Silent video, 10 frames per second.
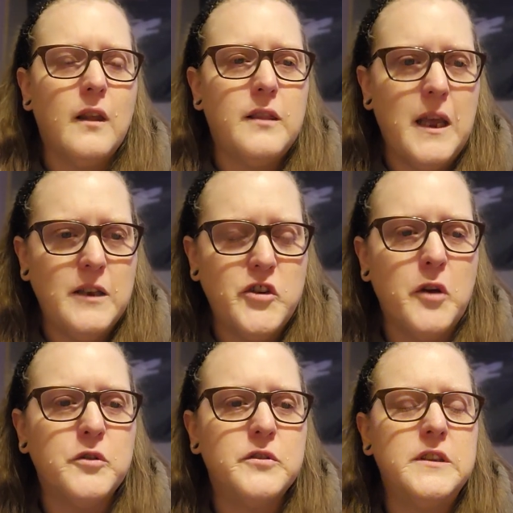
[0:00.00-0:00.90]
They
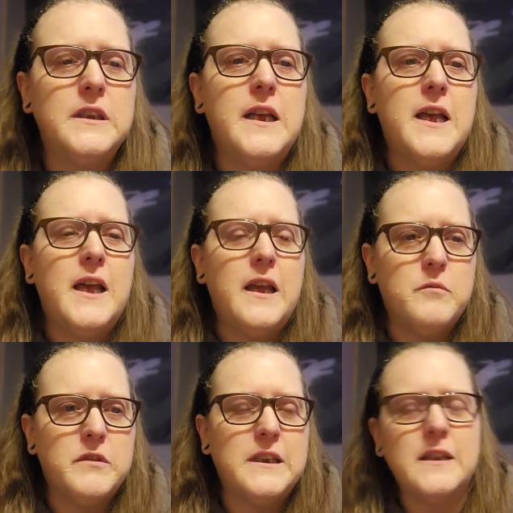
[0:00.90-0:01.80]
chose
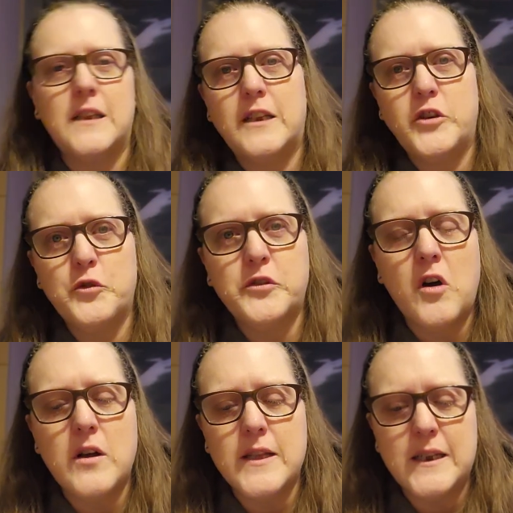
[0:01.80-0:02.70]
Emily and they chose
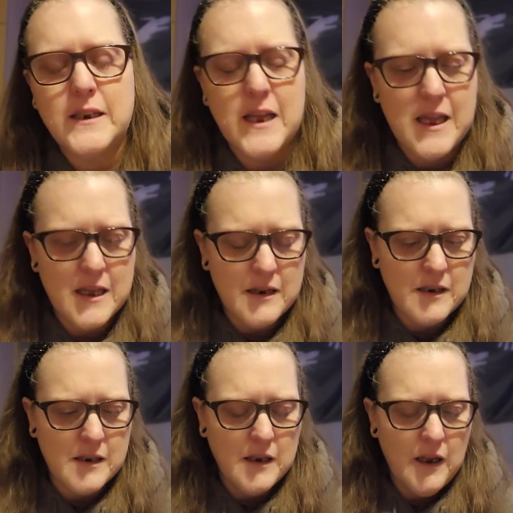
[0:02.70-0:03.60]
Colin
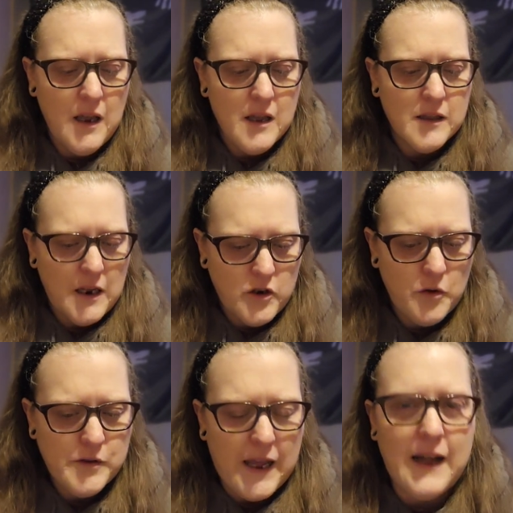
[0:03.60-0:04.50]
and they
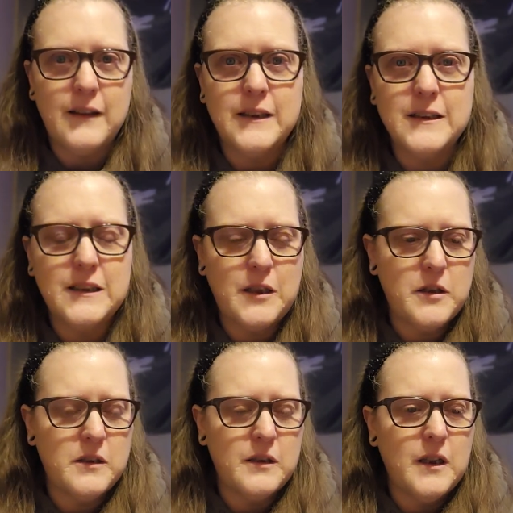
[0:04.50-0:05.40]
chose Alex
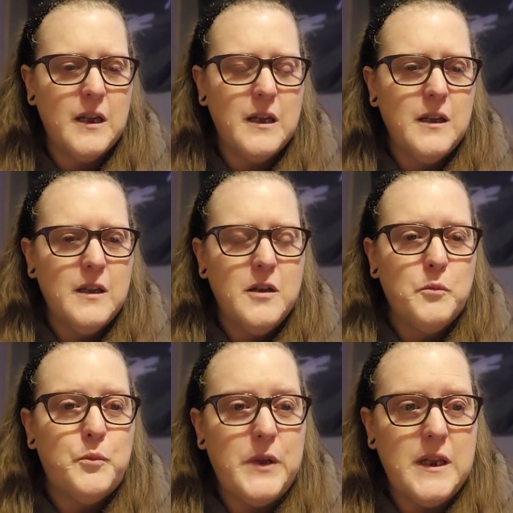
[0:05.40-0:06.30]
to
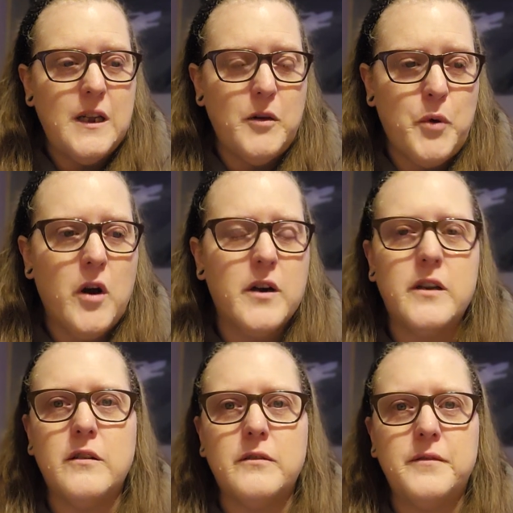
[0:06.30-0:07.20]
be a part
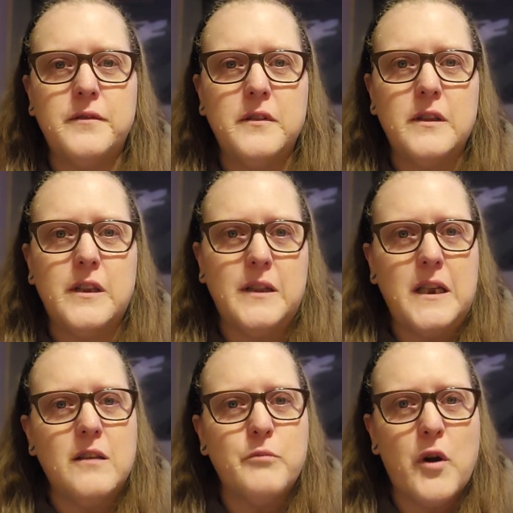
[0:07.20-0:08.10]
of the
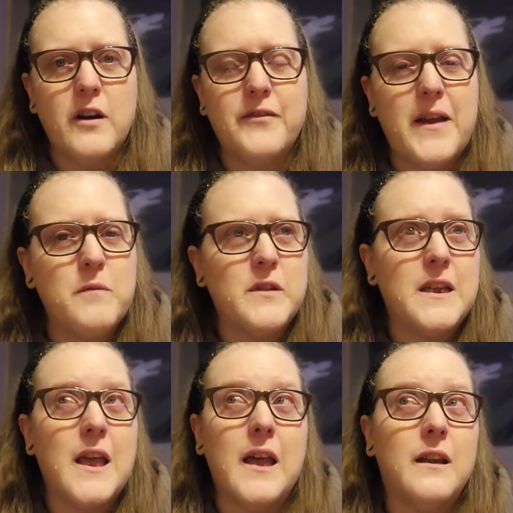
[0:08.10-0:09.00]
Linkin Park
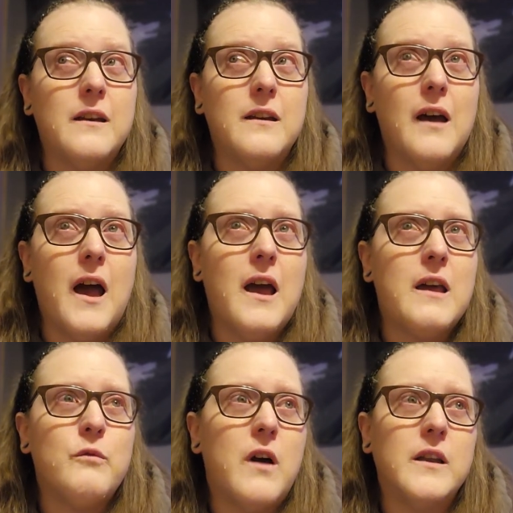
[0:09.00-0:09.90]
family and
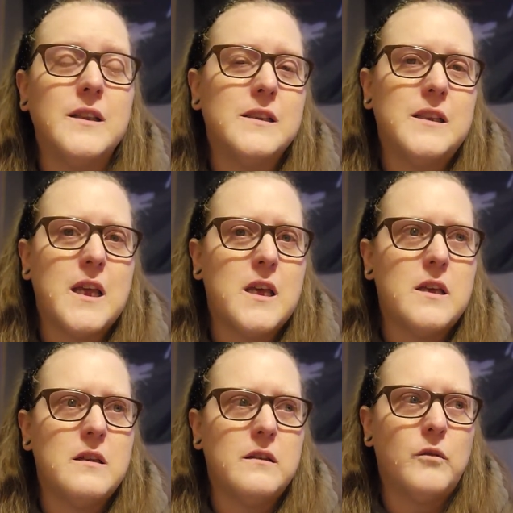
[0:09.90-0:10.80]
I want to
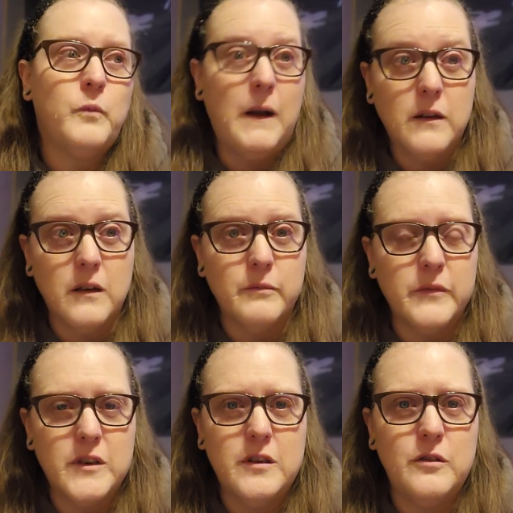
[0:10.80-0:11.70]
say
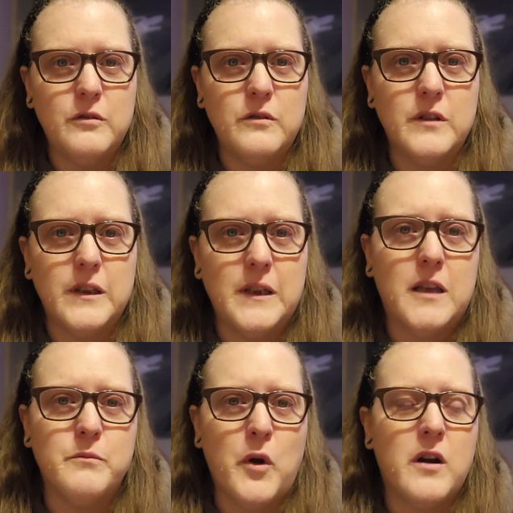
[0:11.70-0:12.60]
welcome to the
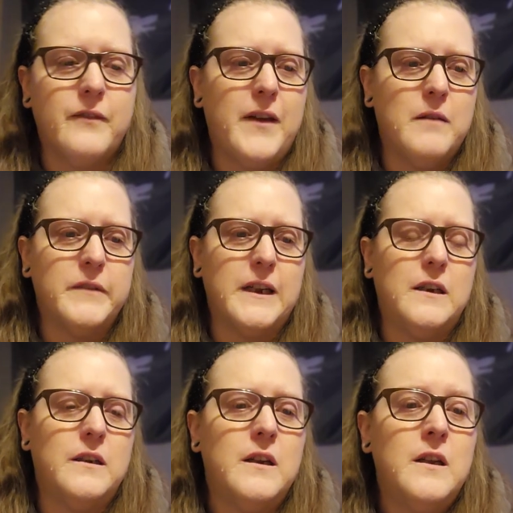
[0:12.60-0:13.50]
Linkin Park family